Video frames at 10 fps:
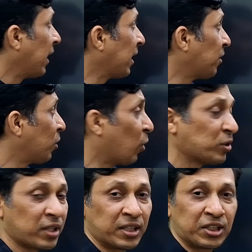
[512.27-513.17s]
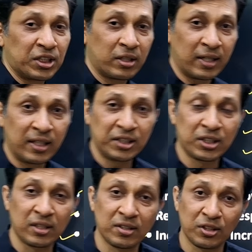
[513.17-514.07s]
in those
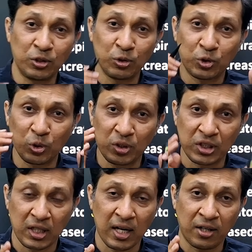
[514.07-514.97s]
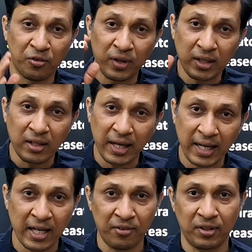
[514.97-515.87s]
conditions, you should start with
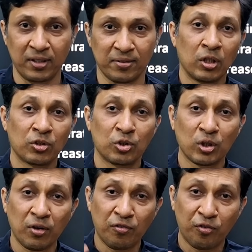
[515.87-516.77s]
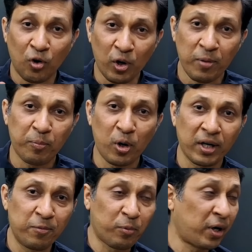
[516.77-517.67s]
NIV. So the four
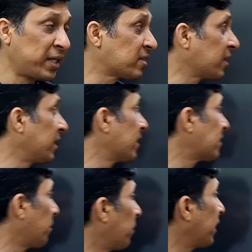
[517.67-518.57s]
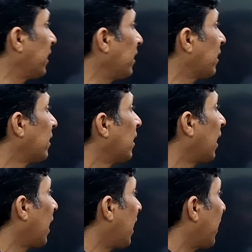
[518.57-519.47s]
important points in the summary
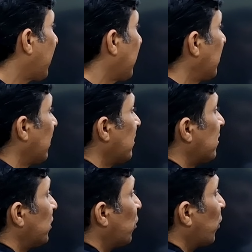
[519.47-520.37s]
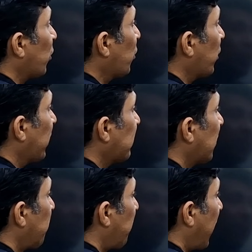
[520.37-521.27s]
are: CO2 is
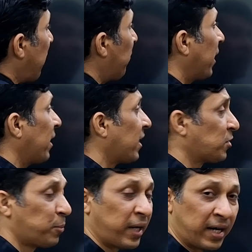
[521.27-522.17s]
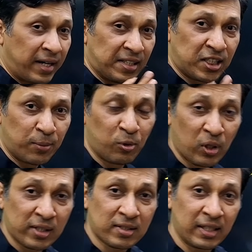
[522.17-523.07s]
a primary respiratory
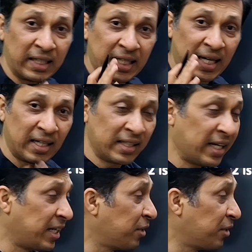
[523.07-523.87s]
stimulus in healthy